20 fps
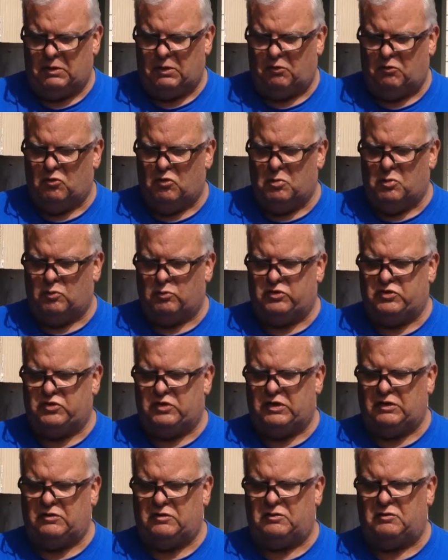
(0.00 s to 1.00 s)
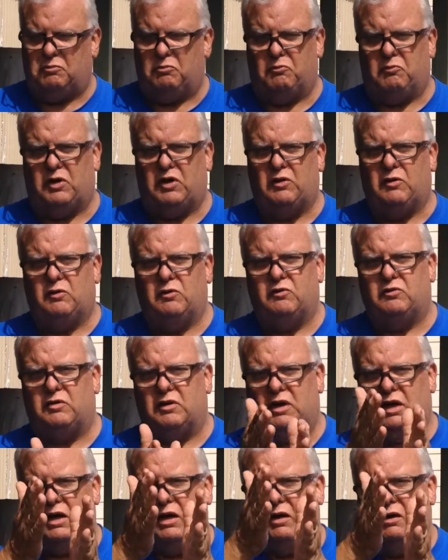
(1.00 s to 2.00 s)
The normal sheets we
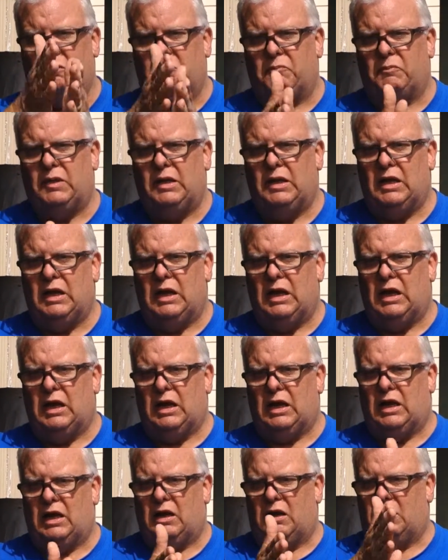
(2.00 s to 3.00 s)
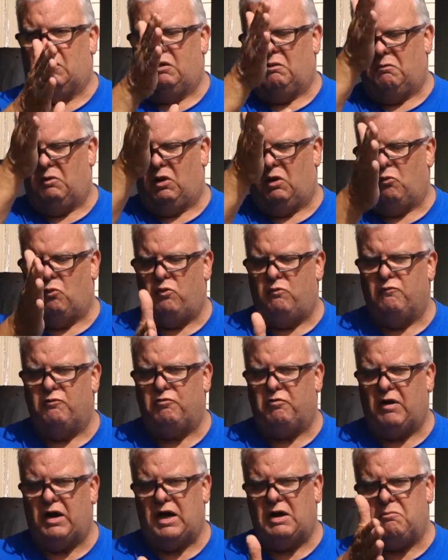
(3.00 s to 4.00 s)
use are a wooden
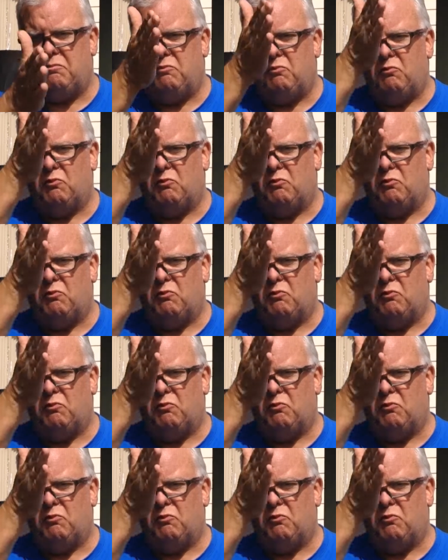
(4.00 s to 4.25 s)
frame